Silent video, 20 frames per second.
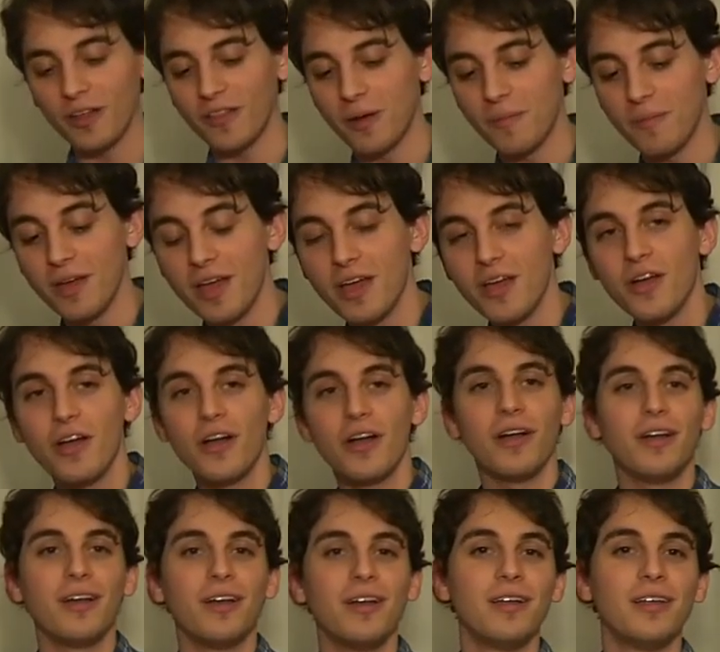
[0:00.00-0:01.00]
of them.
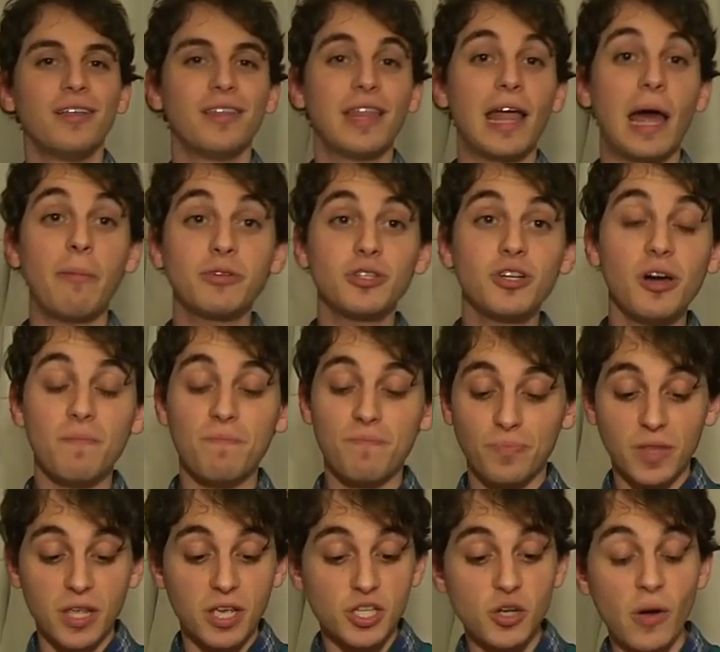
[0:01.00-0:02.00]
That was good.
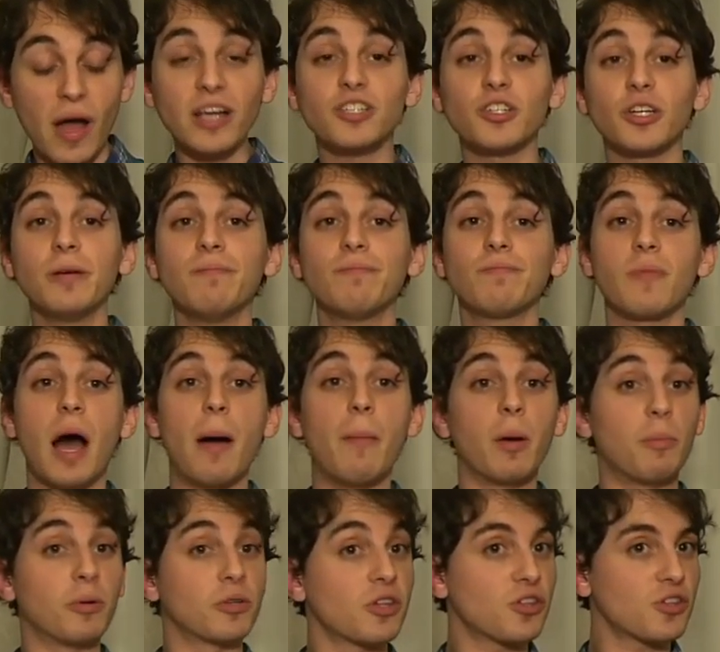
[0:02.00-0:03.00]
So actually, I'm going
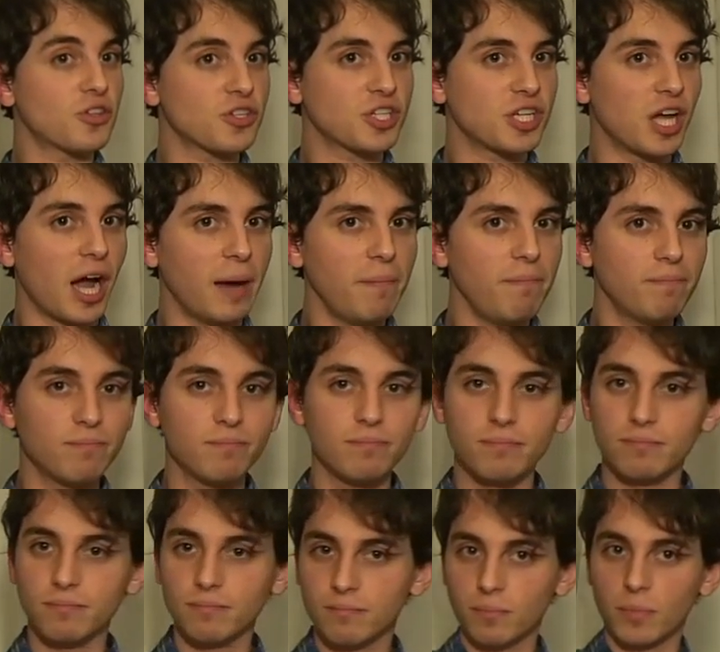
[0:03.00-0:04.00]
to put this to the side.
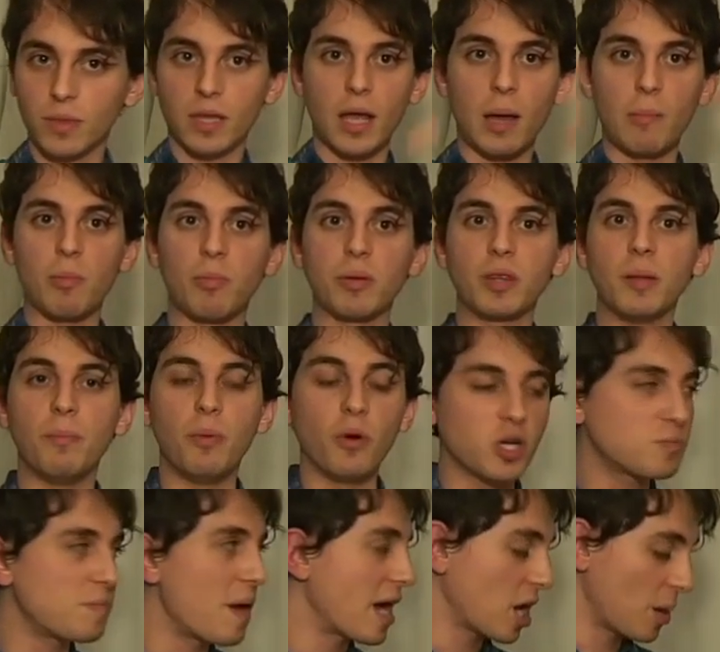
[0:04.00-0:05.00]
I'm gonna bring the
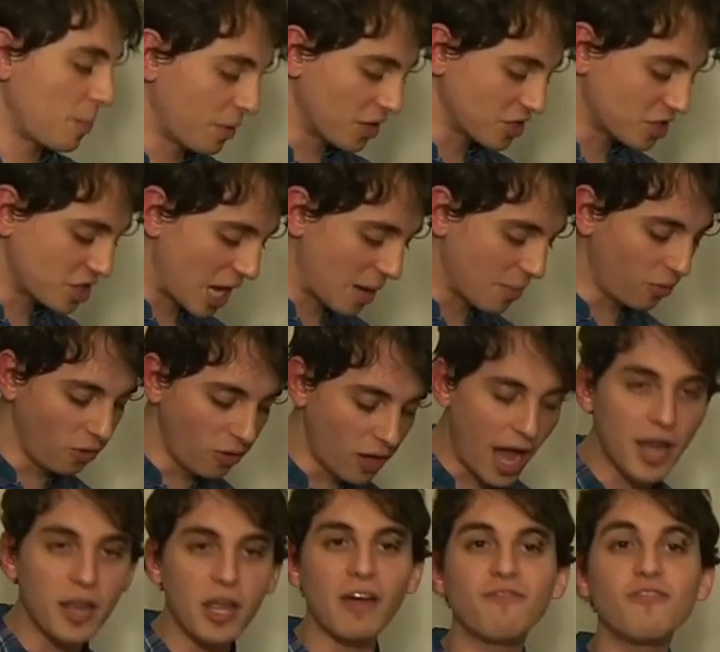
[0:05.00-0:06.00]
books back up on the table.
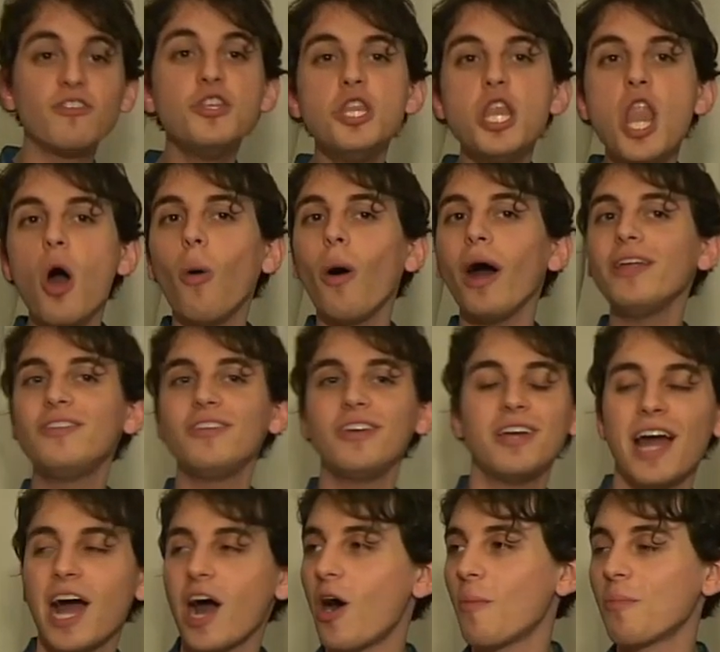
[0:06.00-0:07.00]
I have no
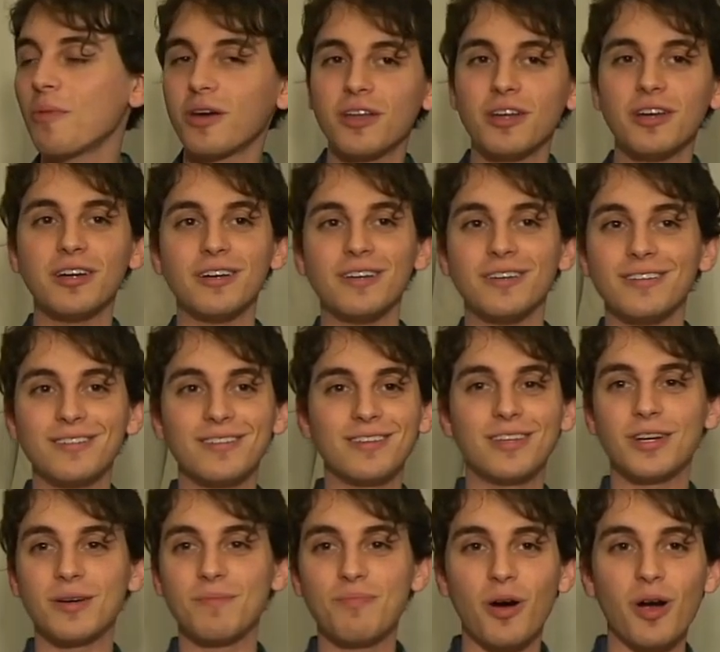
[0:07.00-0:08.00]
idea how I'm gonna
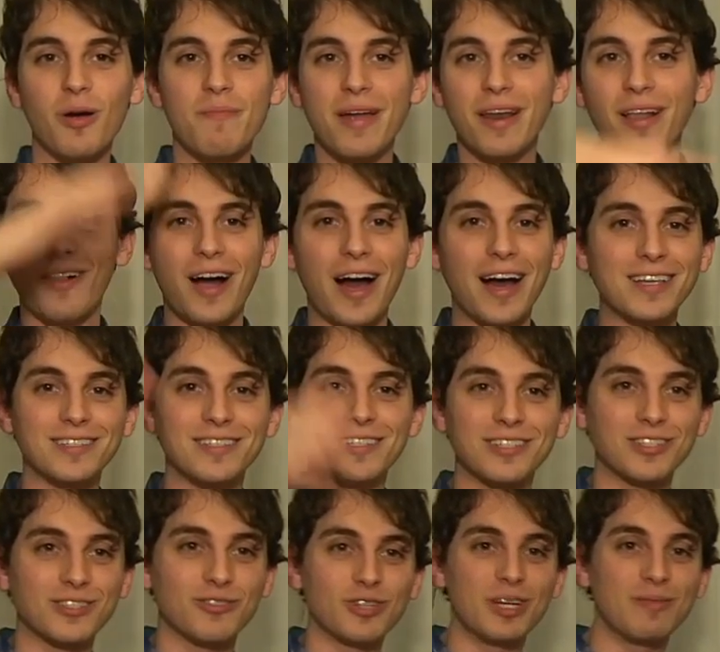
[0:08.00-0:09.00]
compartmentalize
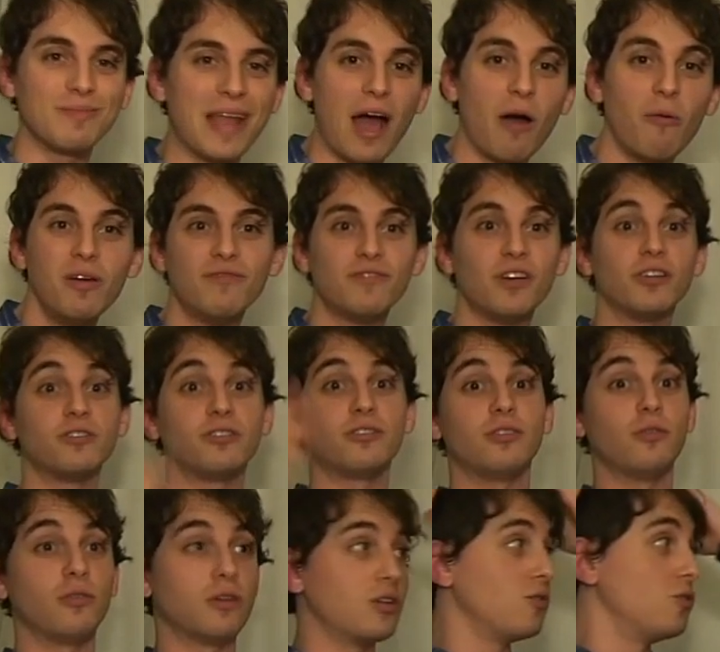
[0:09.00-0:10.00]
this stream now. We've done
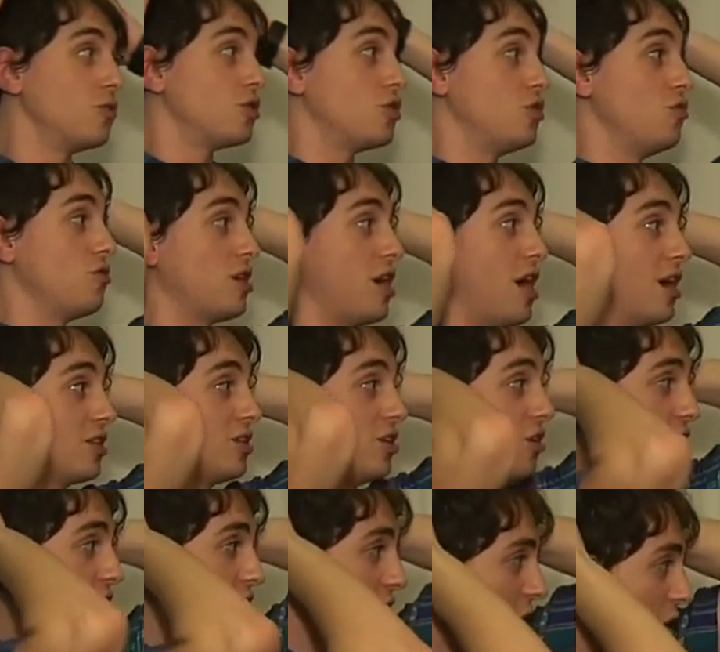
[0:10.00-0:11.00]
we're doing two
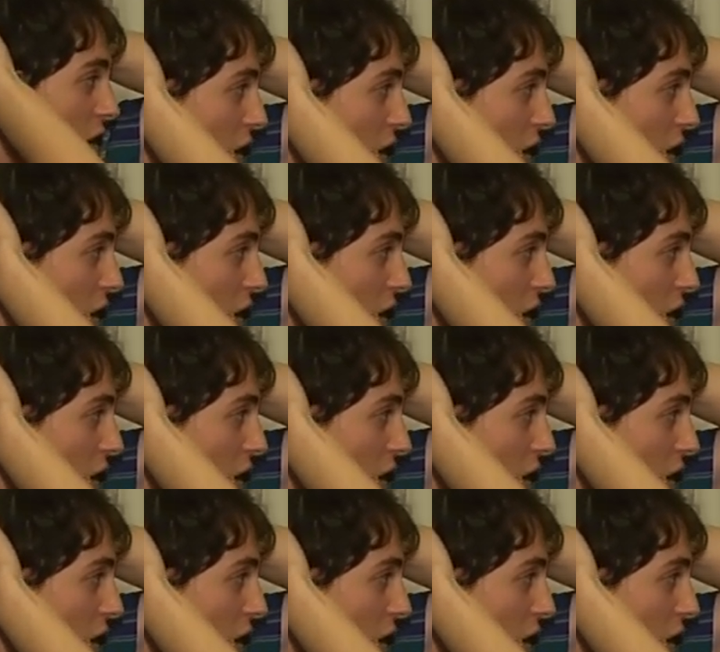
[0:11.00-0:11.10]
cocktails.